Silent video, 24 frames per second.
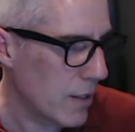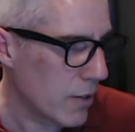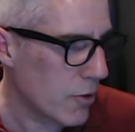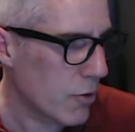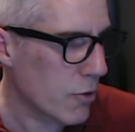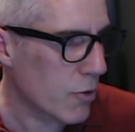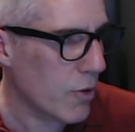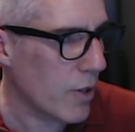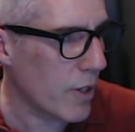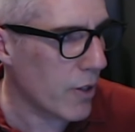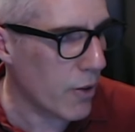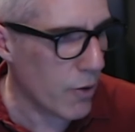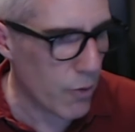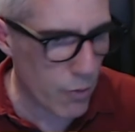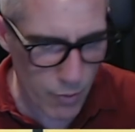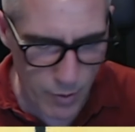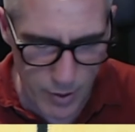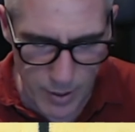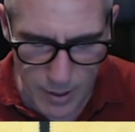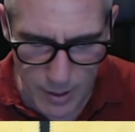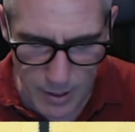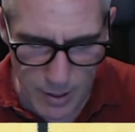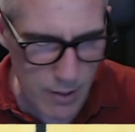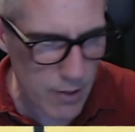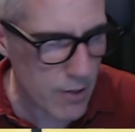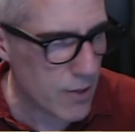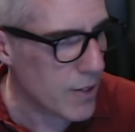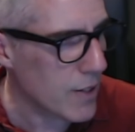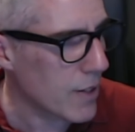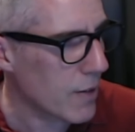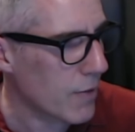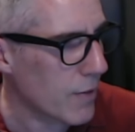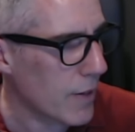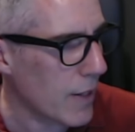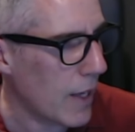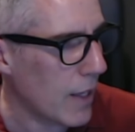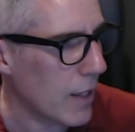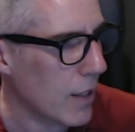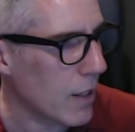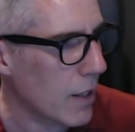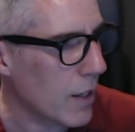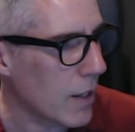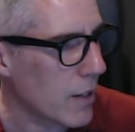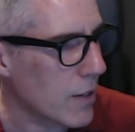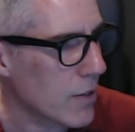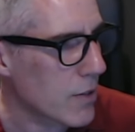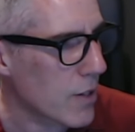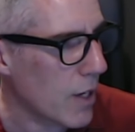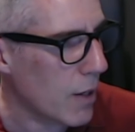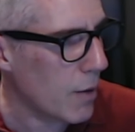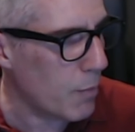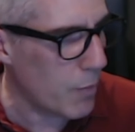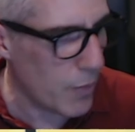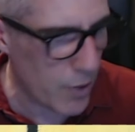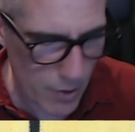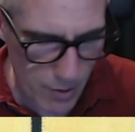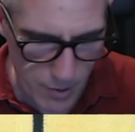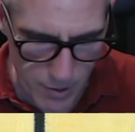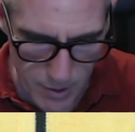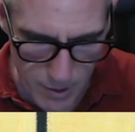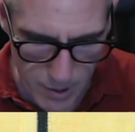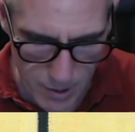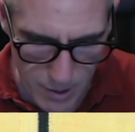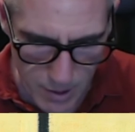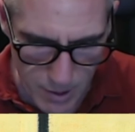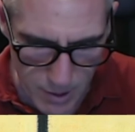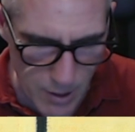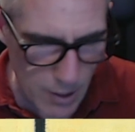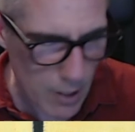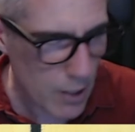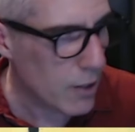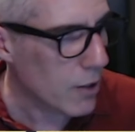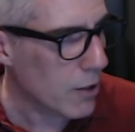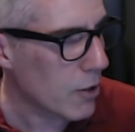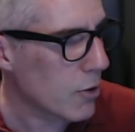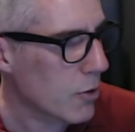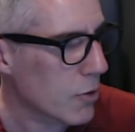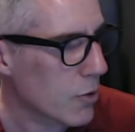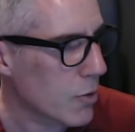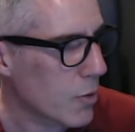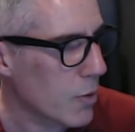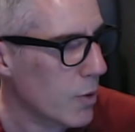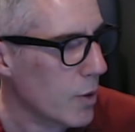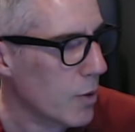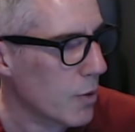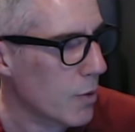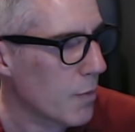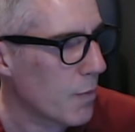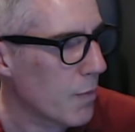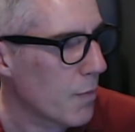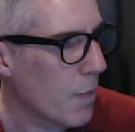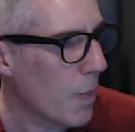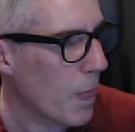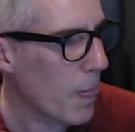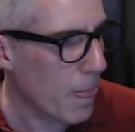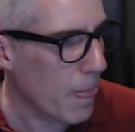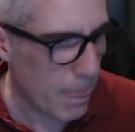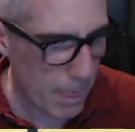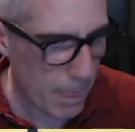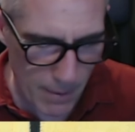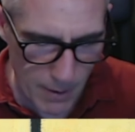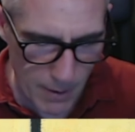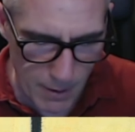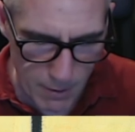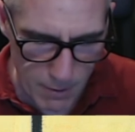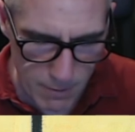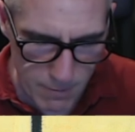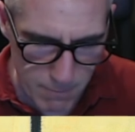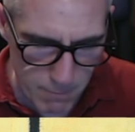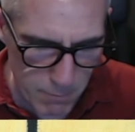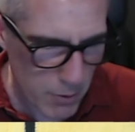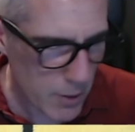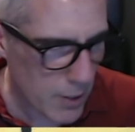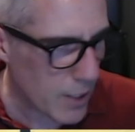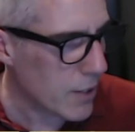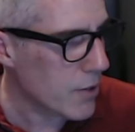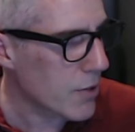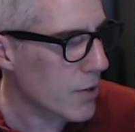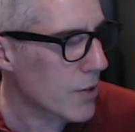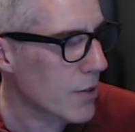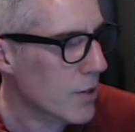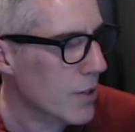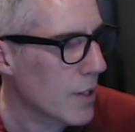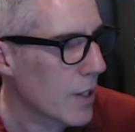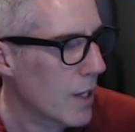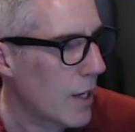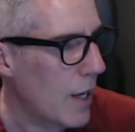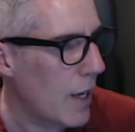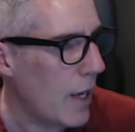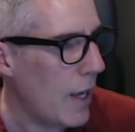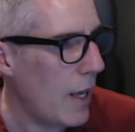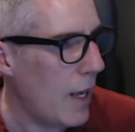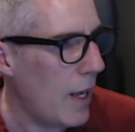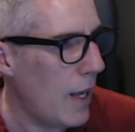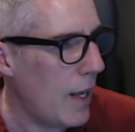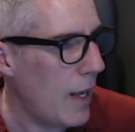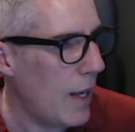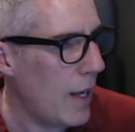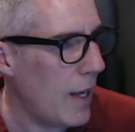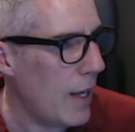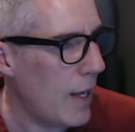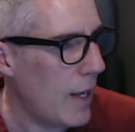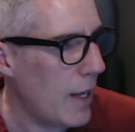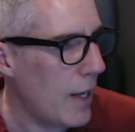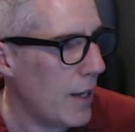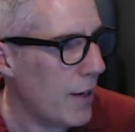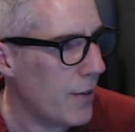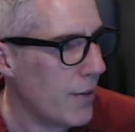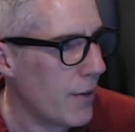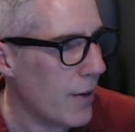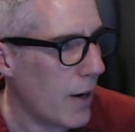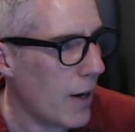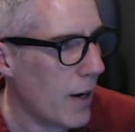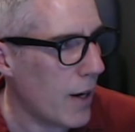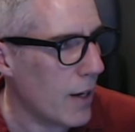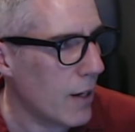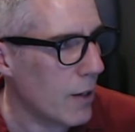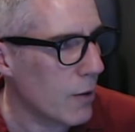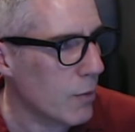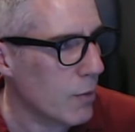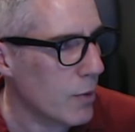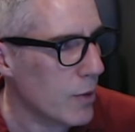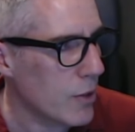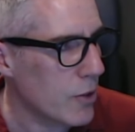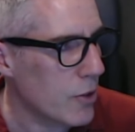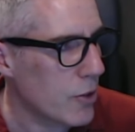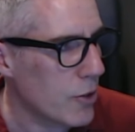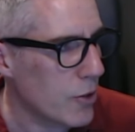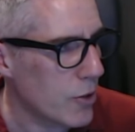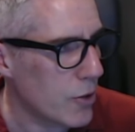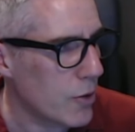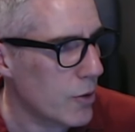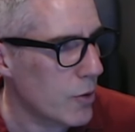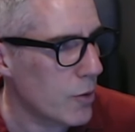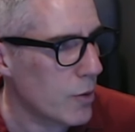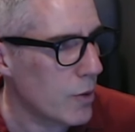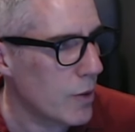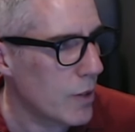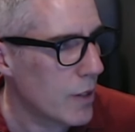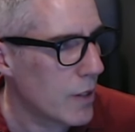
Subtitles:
try 3 and see if that lines up. Close quote, plus, and I will do